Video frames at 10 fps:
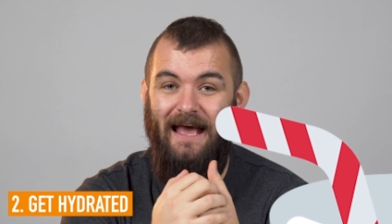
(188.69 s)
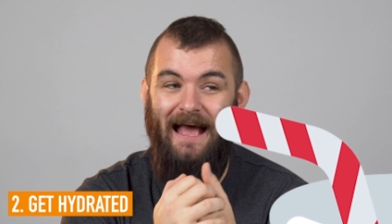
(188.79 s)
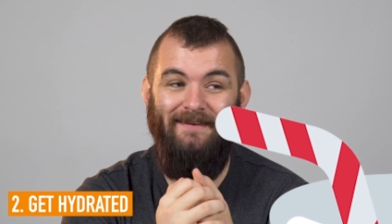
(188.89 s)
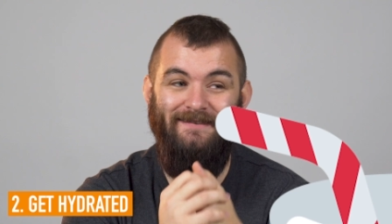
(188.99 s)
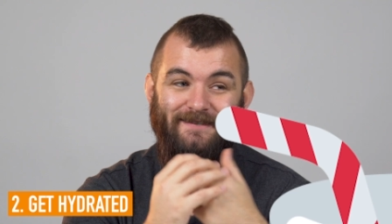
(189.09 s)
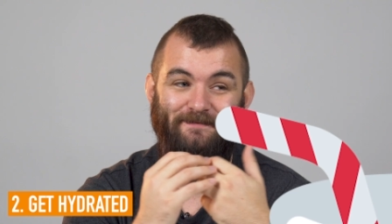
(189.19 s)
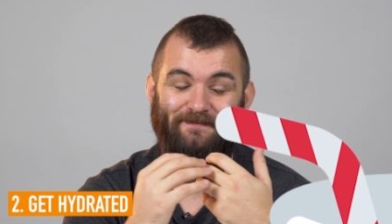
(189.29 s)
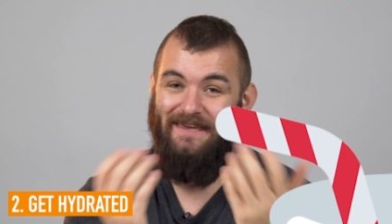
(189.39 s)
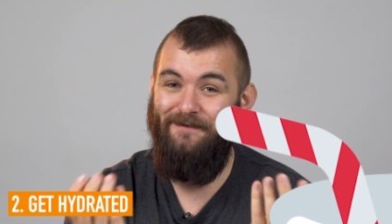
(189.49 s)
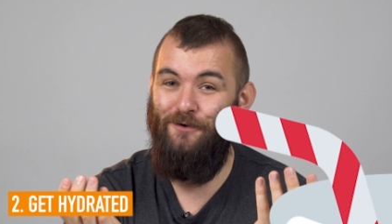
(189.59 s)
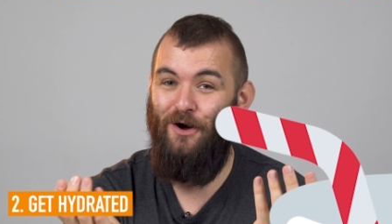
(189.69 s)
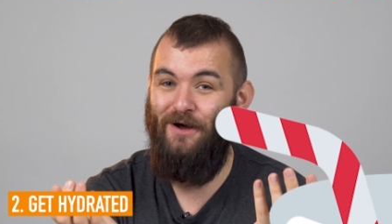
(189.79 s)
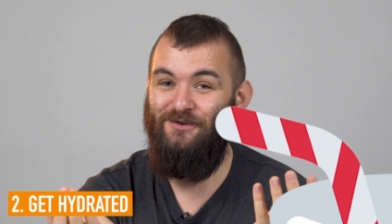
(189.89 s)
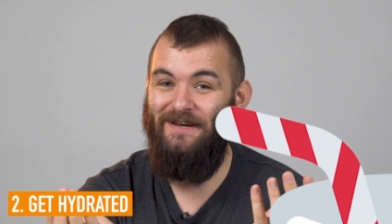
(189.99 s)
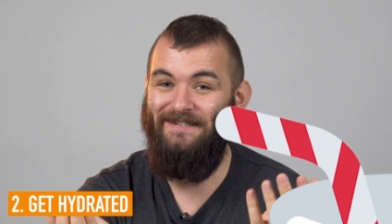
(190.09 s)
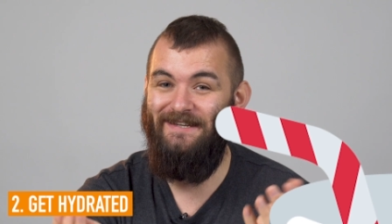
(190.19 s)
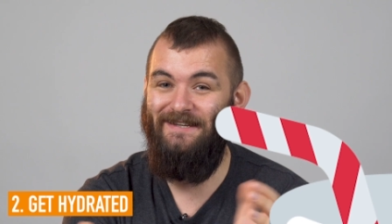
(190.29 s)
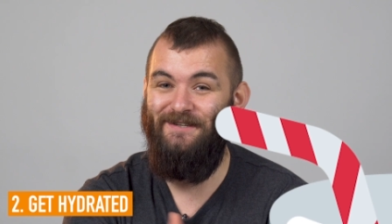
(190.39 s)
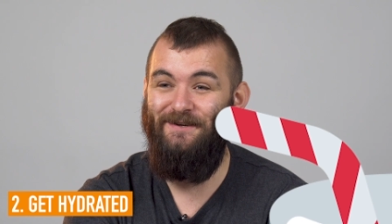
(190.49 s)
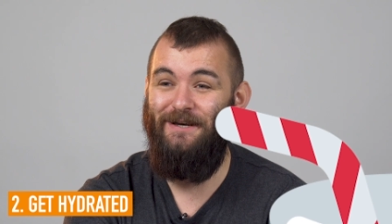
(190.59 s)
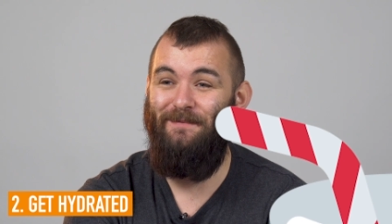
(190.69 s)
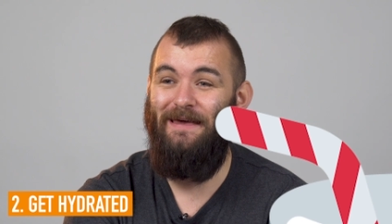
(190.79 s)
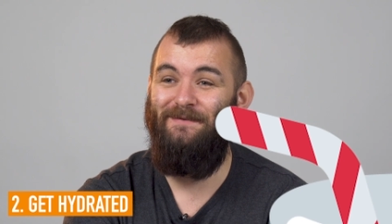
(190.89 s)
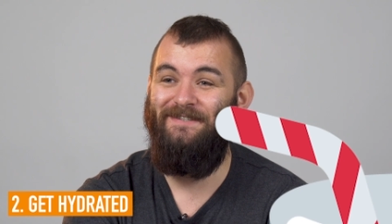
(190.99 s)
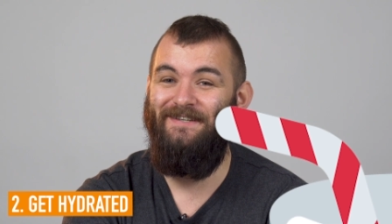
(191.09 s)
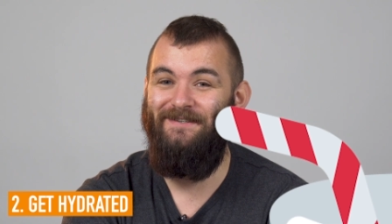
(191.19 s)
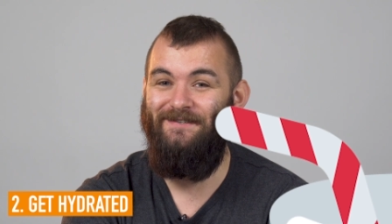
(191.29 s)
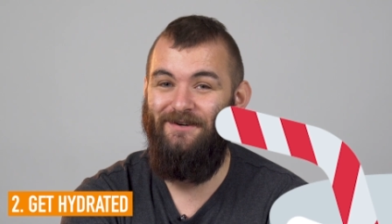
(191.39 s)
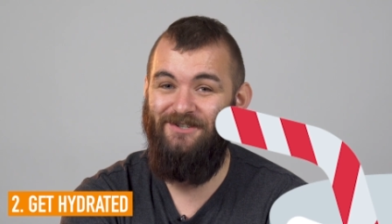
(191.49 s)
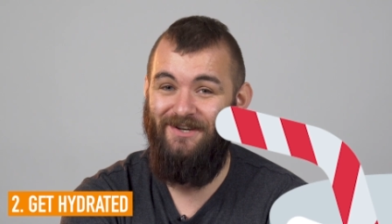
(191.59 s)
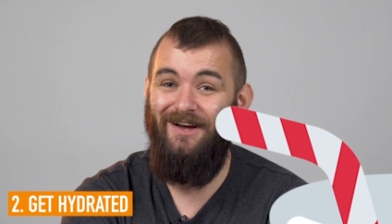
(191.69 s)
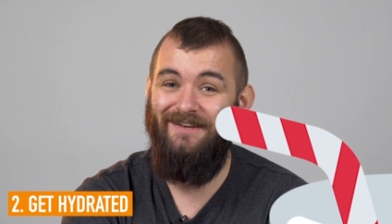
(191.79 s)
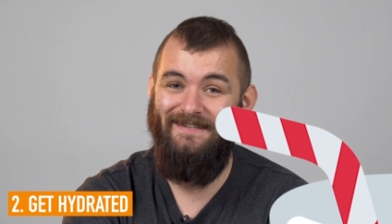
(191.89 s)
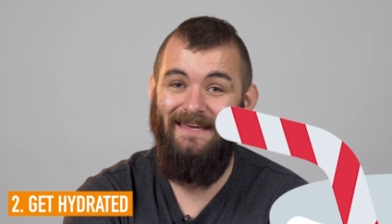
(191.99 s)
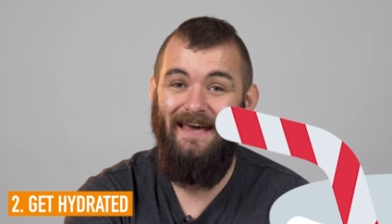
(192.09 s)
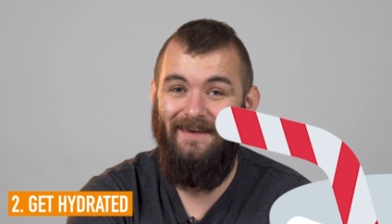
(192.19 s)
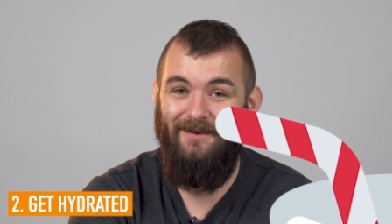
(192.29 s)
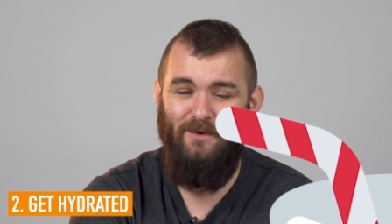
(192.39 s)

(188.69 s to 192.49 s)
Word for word: and if you're hydrated, you're going to be able to dodge a nasty headache,